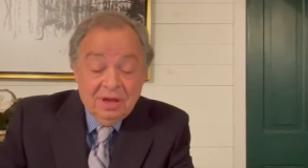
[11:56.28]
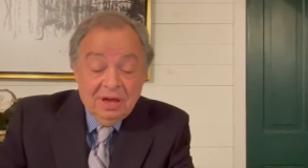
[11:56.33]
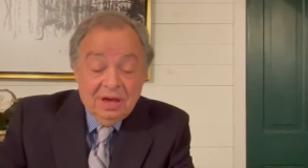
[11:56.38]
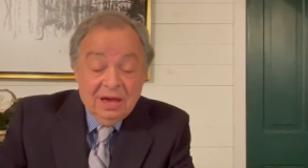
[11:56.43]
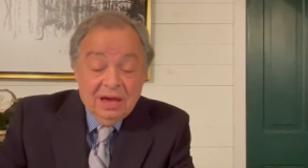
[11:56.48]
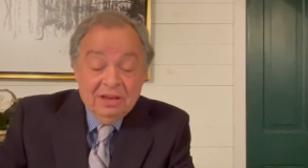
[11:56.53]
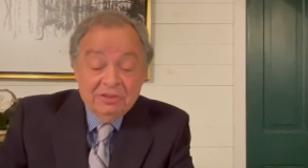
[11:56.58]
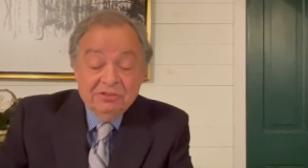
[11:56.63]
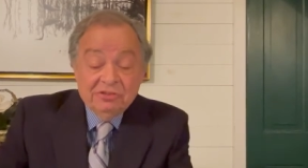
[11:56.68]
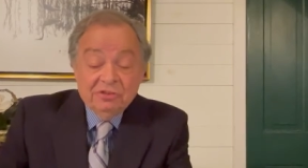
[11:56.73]

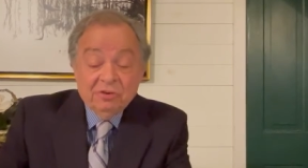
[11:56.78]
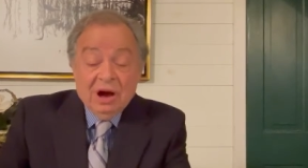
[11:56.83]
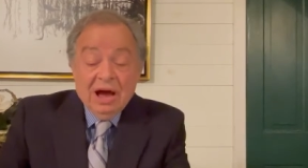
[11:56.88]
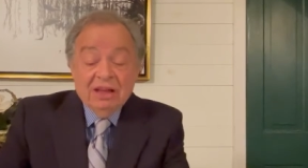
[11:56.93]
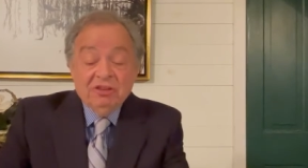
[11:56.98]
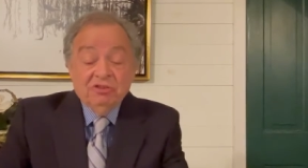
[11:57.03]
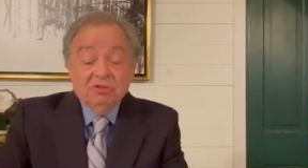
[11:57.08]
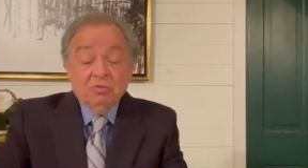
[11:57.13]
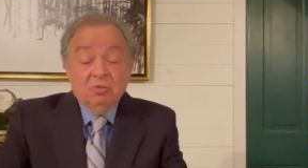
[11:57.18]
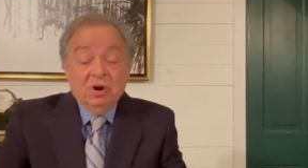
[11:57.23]
And so I
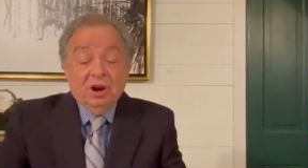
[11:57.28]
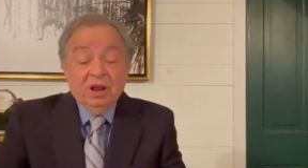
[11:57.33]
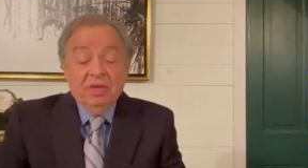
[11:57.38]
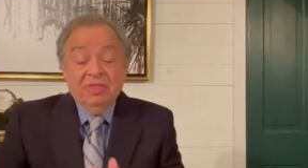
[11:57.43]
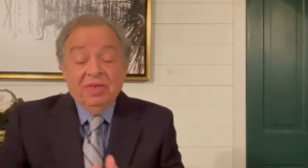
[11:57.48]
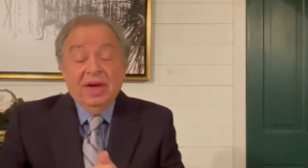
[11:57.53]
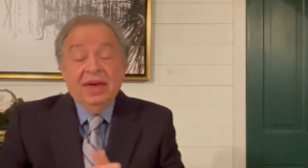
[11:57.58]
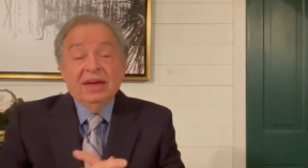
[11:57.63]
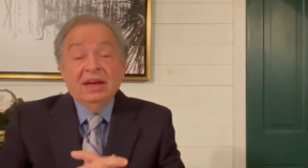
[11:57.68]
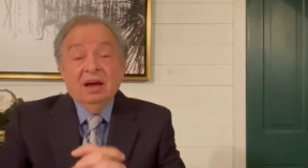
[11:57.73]
just want to
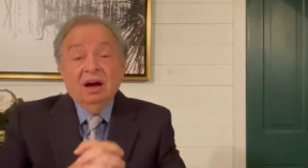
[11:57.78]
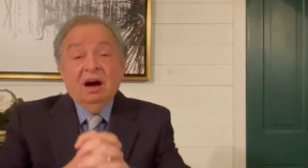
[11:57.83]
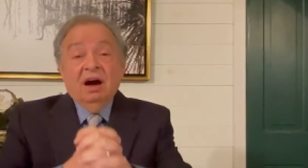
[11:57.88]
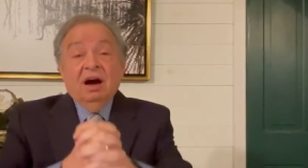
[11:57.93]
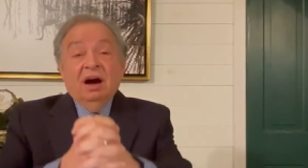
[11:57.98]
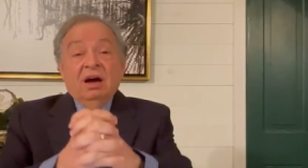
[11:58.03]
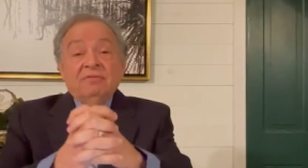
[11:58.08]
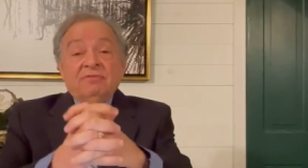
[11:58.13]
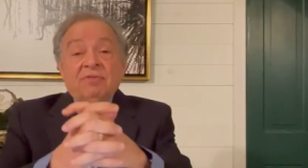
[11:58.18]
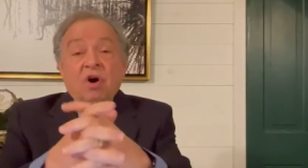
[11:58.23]
thank
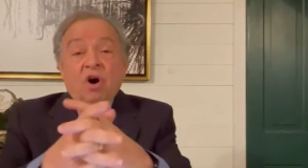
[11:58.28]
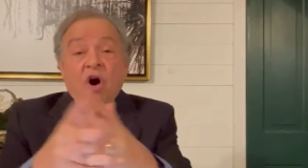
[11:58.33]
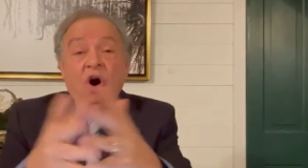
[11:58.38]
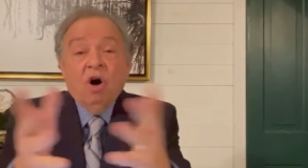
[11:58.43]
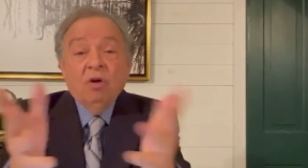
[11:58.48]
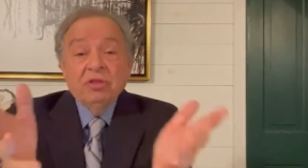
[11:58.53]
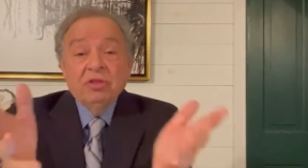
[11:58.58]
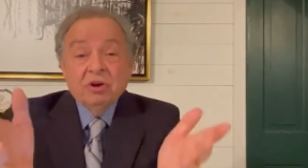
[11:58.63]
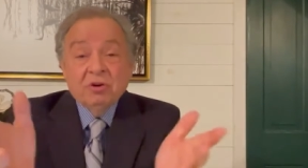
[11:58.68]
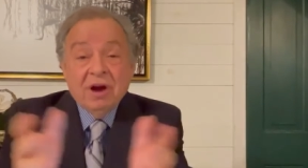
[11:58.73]
God for
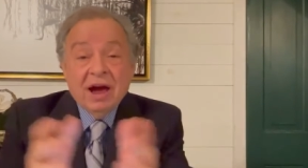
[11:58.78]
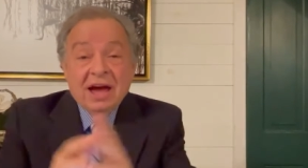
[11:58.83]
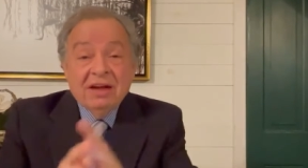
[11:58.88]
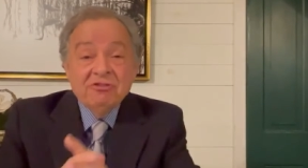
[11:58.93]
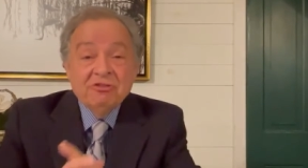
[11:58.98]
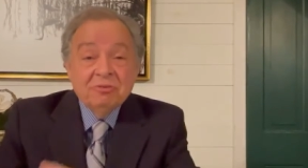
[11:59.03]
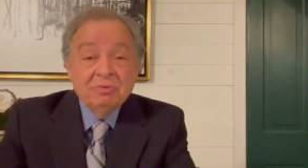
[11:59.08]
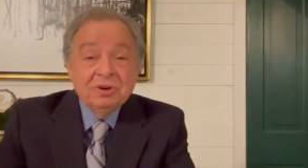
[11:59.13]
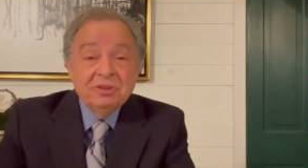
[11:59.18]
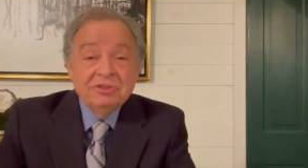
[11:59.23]
all the
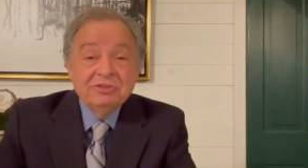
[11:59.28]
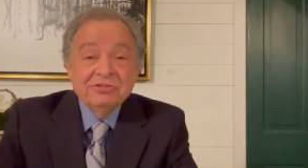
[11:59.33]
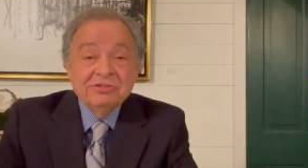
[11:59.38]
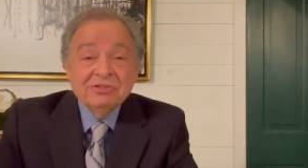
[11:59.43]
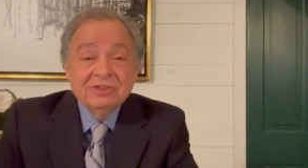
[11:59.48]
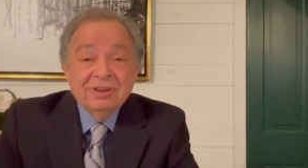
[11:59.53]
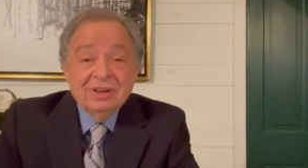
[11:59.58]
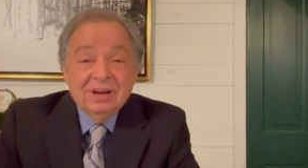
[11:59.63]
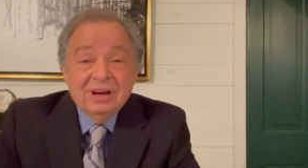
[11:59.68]
graduates.